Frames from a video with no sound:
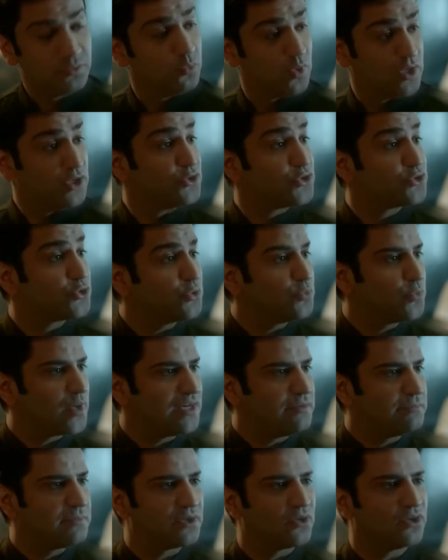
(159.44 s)
Well, you should
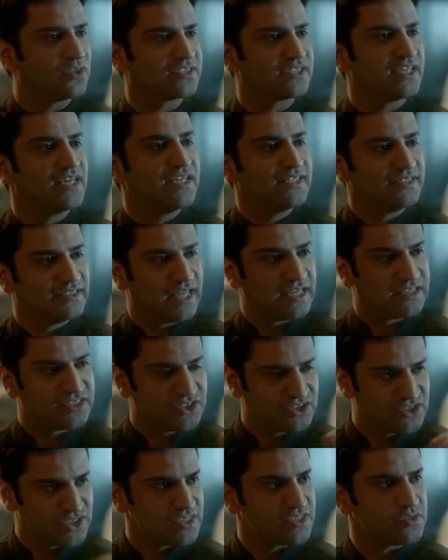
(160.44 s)
wait, because
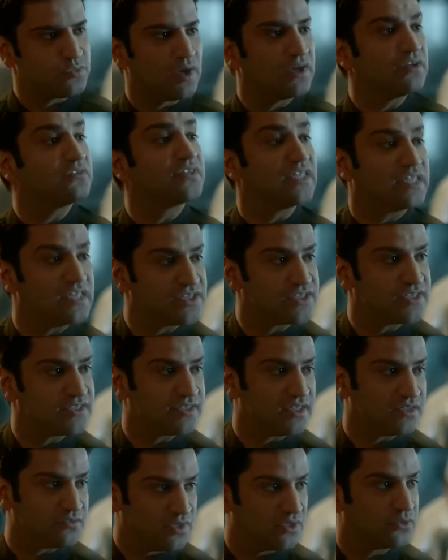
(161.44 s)
that's just one of the dishes
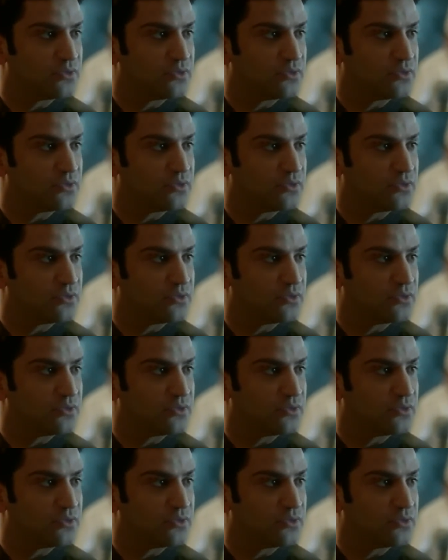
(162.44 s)
that we